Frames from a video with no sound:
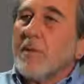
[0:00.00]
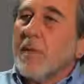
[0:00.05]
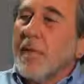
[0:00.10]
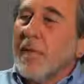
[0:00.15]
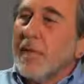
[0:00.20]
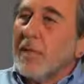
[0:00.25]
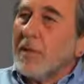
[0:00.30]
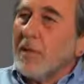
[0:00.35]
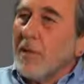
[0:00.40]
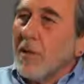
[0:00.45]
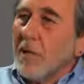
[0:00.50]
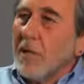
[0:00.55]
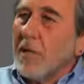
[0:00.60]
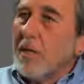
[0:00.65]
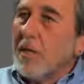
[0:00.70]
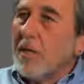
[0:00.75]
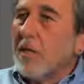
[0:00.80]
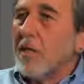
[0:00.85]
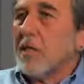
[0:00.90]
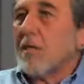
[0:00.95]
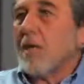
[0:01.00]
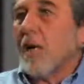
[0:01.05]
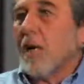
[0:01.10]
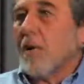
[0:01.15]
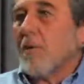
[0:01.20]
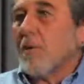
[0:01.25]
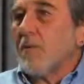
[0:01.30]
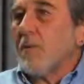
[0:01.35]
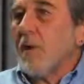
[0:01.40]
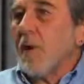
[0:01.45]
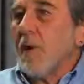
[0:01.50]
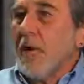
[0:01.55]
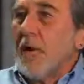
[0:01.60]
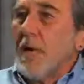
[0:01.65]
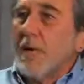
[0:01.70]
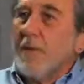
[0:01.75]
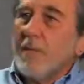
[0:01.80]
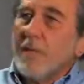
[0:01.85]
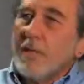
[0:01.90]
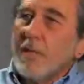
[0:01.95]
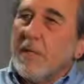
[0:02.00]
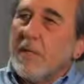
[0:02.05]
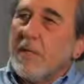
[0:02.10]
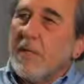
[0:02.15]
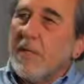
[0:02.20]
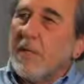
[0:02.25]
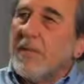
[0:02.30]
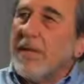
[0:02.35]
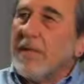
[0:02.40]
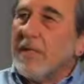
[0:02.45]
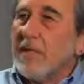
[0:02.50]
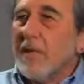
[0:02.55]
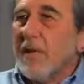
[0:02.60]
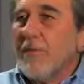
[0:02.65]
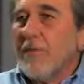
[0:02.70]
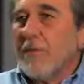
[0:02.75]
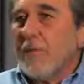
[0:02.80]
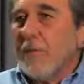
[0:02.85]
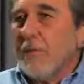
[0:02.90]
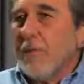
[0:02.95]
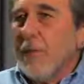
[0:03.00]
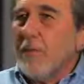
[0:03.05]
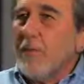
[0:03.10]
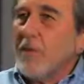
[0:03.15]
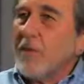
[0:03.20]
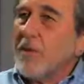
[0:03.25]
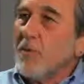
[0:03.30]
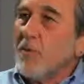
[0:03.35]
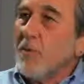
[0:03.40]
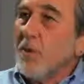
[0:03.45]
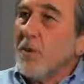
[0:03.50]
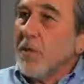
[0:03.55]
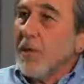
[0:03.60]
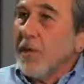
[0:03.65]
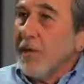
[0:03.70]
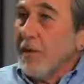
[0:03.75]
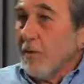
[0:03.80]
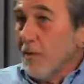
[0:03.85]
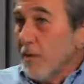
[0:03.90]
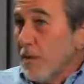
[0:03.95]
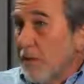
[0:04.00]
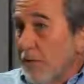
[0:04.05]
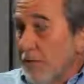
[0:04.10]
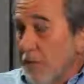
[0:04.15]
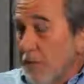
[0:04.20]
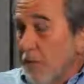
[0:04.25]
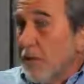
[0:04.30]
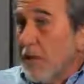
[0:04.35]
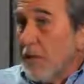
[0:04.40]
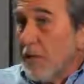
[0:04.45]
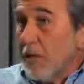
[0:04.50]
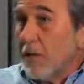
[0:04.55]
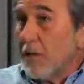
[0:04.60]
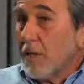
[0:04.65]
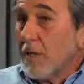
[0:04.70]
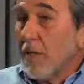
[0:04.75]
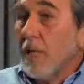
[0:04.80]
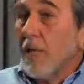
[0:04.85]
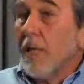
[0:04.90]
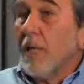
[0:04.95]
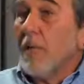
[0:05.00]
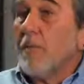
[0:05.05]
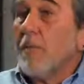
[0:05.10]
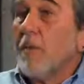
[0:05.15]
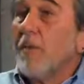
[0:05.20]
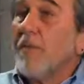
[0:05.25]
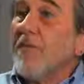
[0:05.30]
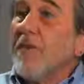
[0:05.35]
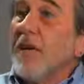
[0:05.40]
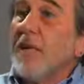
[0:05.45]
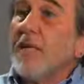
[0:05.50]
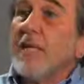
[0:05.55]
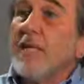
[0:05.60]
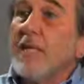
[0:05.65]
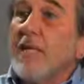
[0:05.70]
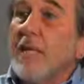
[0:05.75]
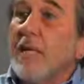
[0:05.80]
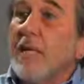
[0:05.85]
then started to talk with Rob and see about stuff and said, maybe we should work together. It was a few years, but we finally